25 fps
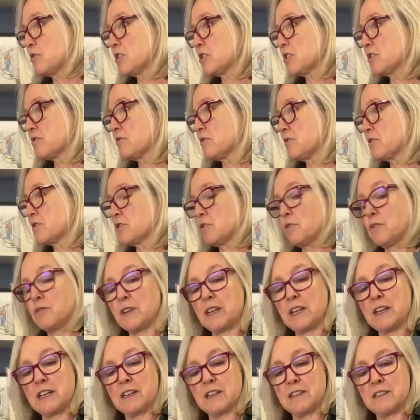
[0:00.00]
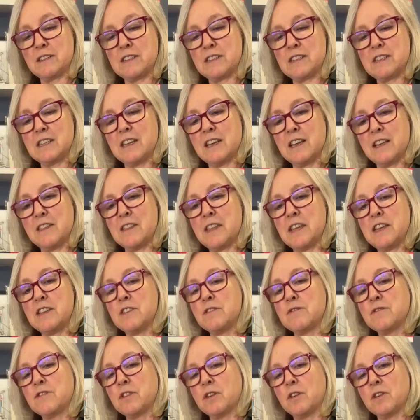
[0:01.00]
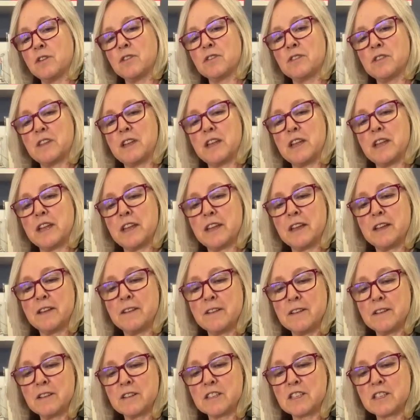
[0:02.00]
George's Cross of England, and then you've got the